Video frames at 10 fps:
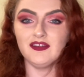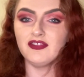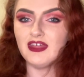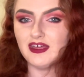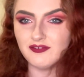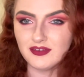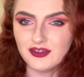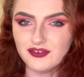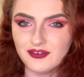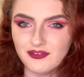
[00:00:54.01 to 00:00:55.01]
It's their
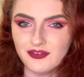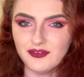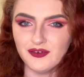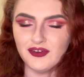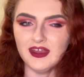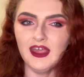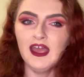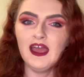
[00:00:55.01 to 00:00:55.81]
version of the story.